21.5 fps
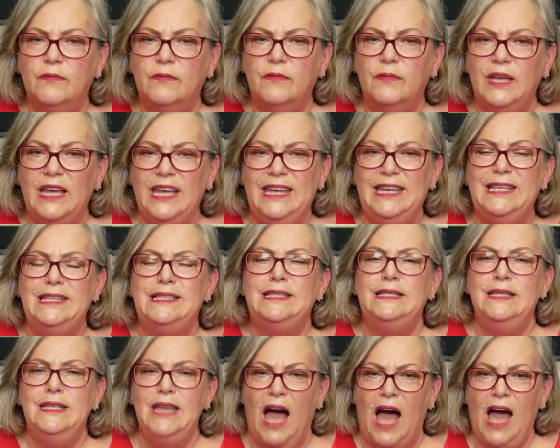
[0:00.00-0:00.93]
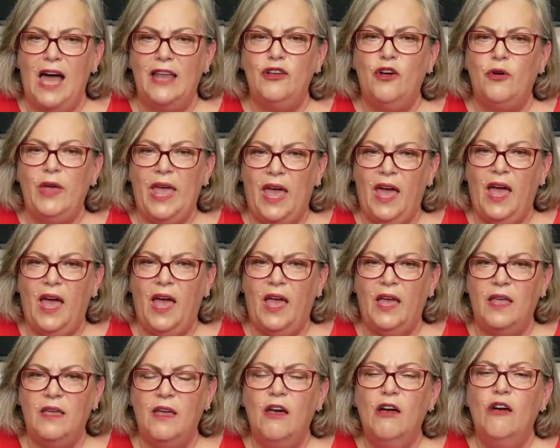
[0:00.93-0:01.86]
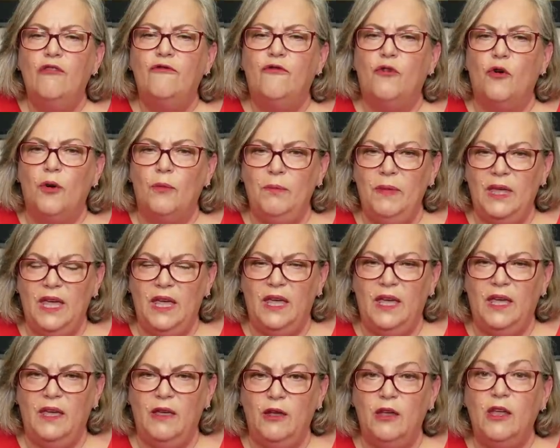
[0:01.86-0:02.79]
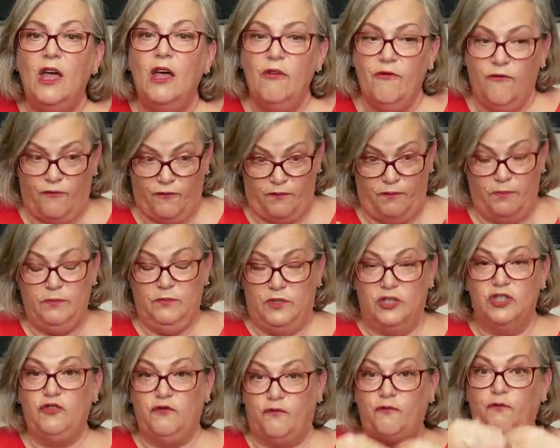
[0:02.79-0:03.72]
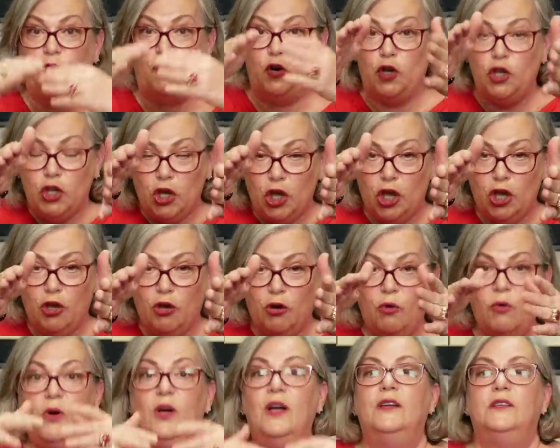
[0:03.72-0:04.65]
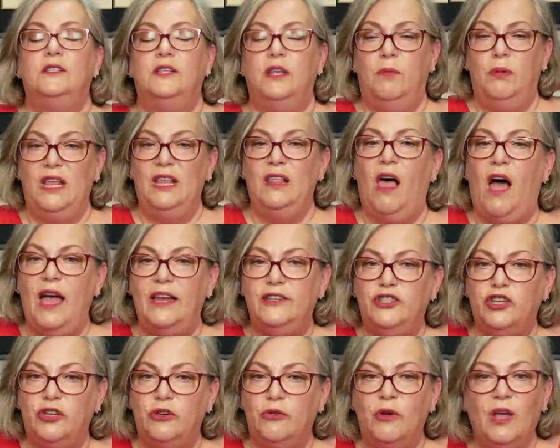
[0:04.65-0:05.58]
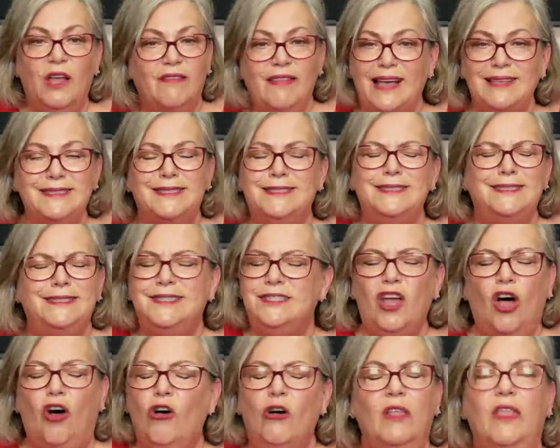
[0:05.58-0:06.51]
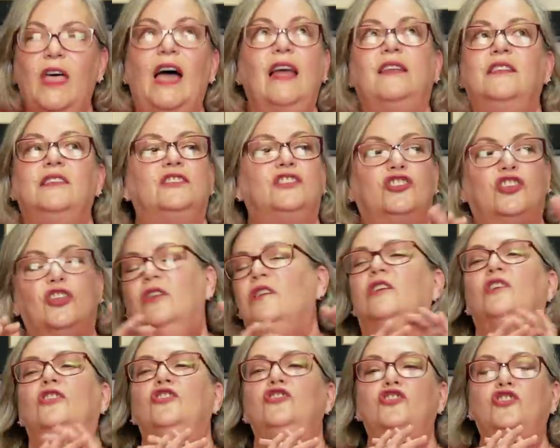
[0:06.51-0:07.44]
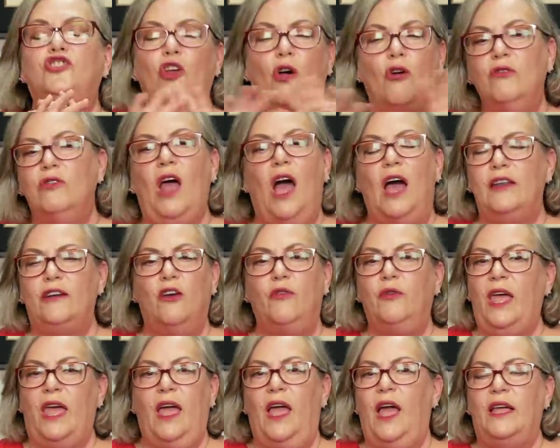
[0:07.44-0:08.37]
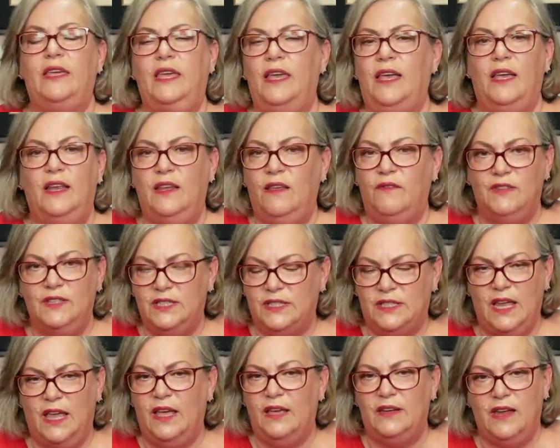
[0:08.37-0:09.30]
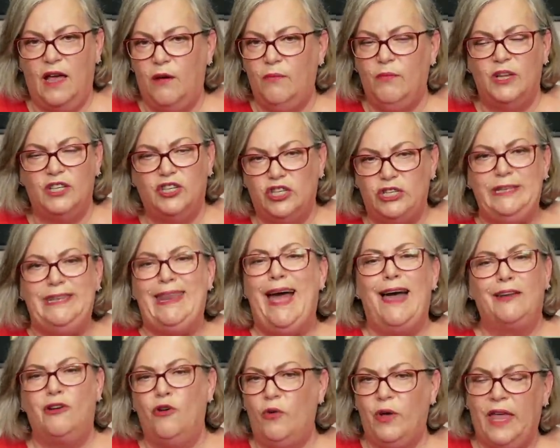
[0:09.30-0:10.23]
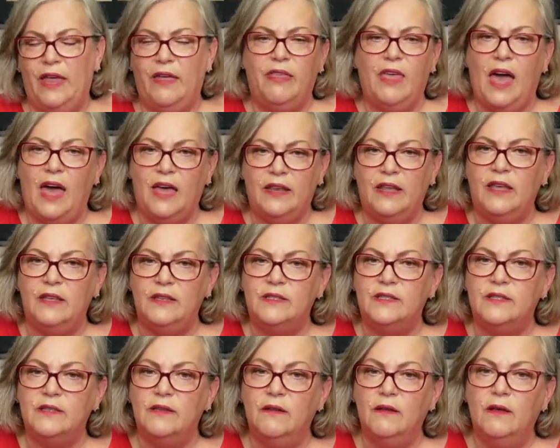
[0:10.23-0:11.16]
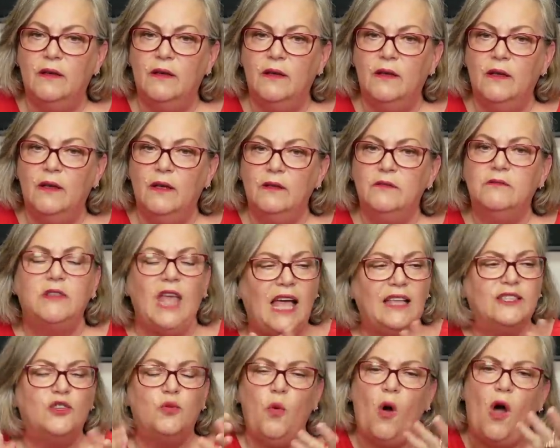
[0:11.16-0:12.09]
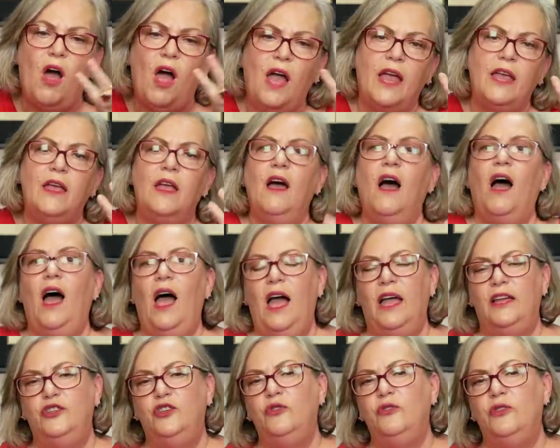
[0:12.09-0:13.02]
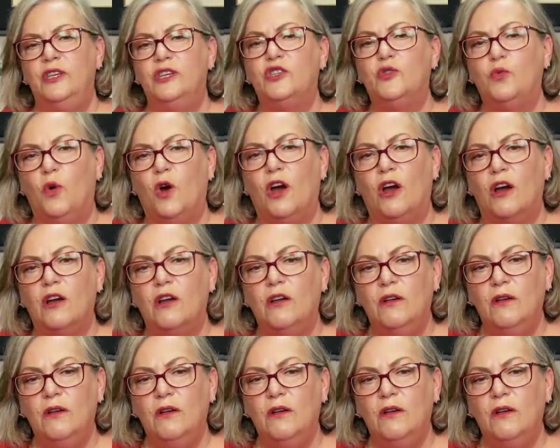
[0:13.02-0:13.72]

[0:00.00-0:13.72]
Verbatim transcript: It is not okay for me, for you to be lied to. That's, that is so not okay. I can't even stand how much not okay that is. That's why I do this work.